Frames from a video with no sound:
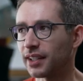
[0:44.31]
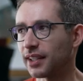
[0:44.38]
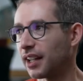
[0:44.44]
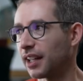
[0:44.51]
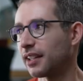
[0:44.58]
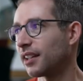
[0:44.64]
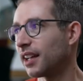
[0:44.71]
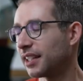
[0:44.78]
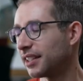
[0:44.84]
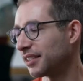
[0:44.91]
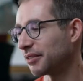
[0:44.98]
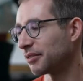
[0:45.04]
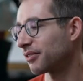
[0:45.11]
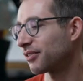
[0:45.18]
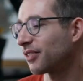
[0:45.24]
I, I
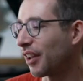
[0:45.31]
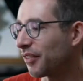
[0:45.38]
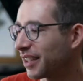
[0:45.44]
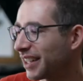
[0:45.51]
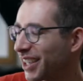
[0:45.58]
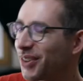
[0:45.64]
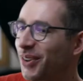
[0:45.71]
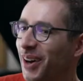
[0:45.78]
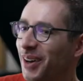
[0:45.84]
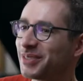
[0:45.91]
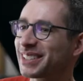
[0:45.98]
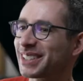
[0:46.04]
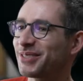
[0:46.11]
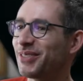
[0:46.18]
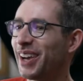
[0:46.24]
didn't have any
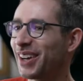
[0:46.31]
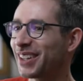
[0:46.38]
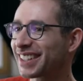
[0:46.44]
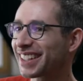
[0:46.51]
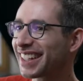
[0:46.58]
qualms about